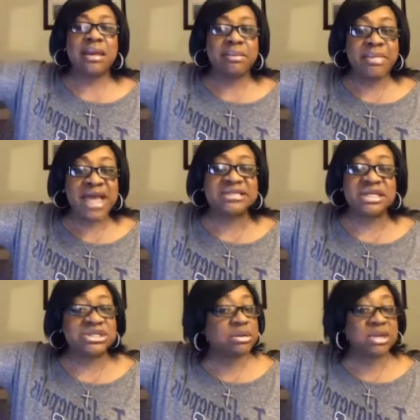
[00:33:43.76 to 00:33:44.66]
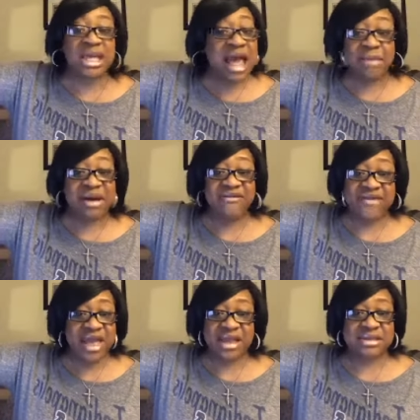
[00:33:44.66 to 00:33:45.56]
message. Get out my
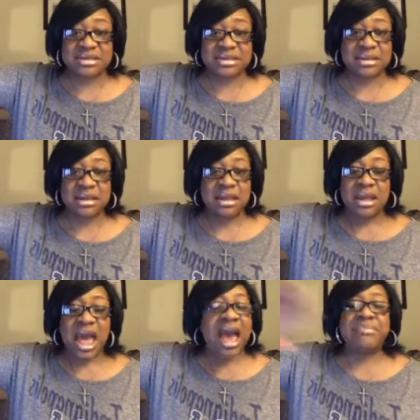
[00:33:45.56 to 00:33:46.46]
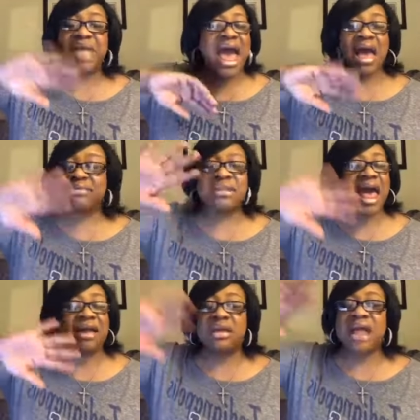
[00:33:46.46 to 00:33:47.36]
face. I
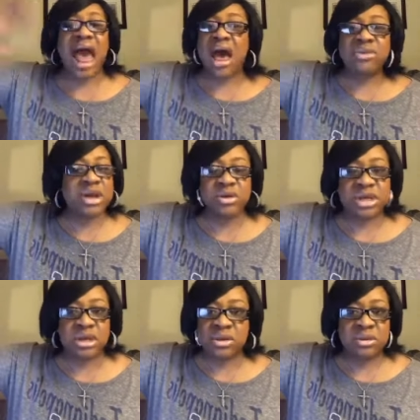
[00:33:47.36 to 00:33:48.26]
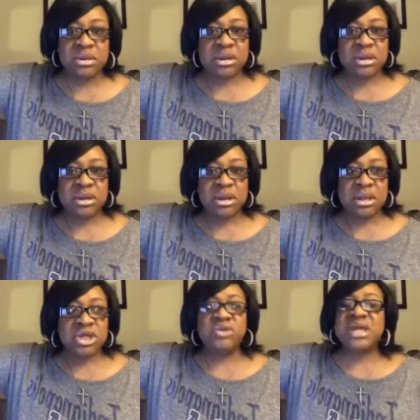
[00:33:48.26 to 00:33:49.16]
don't know you.
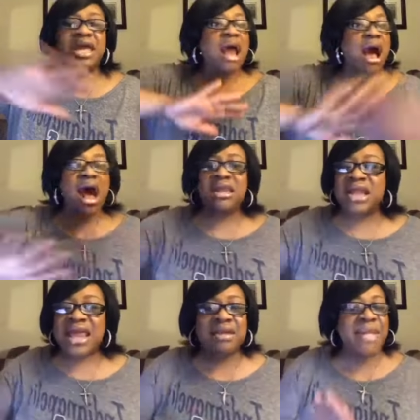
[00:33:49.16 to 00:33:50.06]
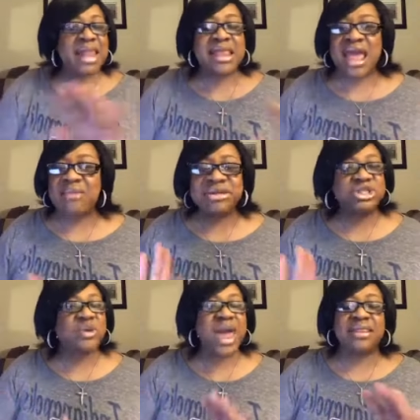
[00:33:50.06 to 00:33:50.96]
You did all of that in my name,
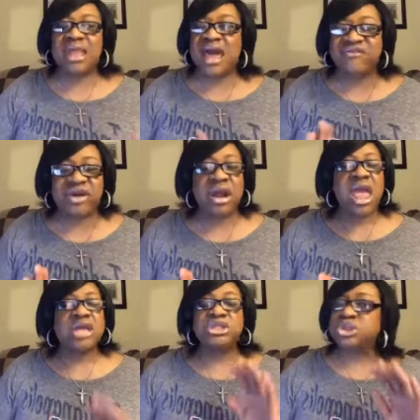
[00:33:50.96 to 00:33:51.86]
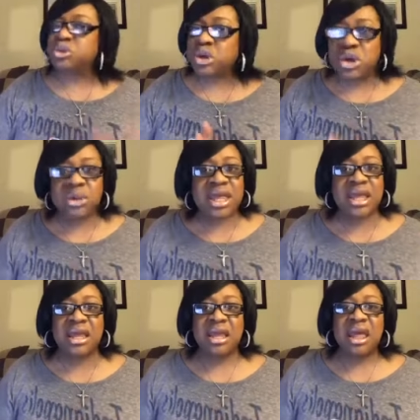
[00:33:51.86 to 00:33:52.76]
but you had never
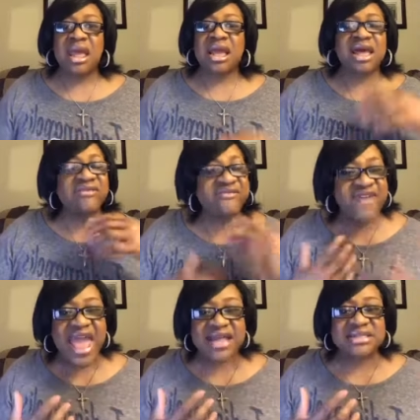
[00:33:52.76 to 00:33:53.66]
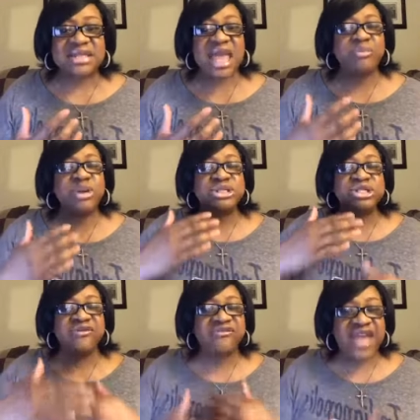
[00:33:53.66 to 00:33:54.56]
truly confessed and
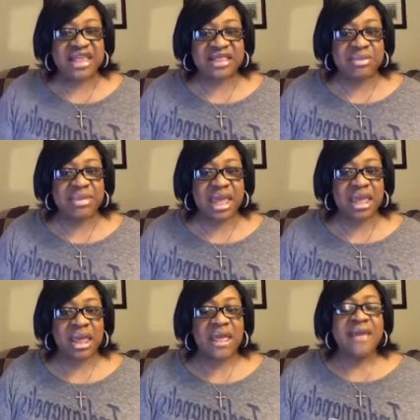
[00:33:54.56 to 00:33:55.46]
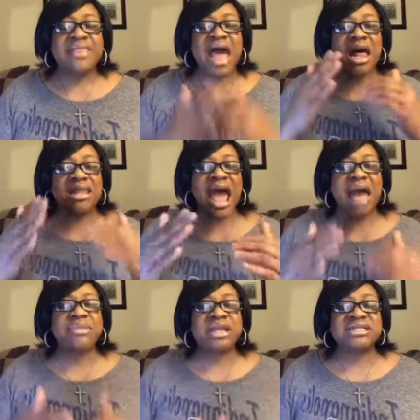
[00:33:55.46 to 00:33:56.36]
put your faith in me. Now
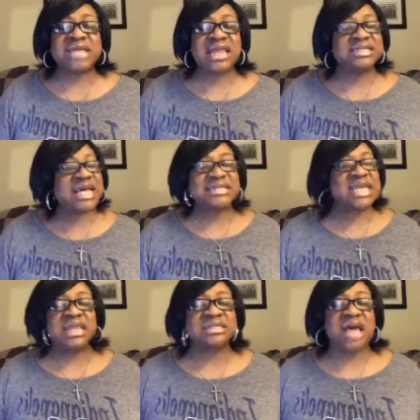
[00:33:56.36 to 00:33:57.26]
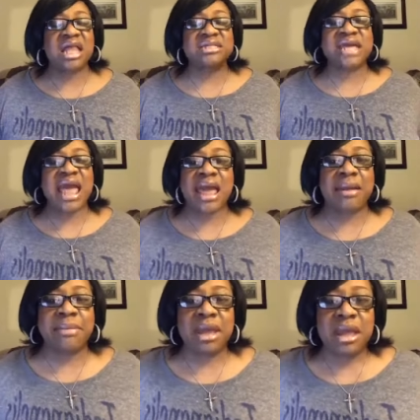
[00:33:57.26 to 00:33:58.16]
I'm going to say this. I say this all the time.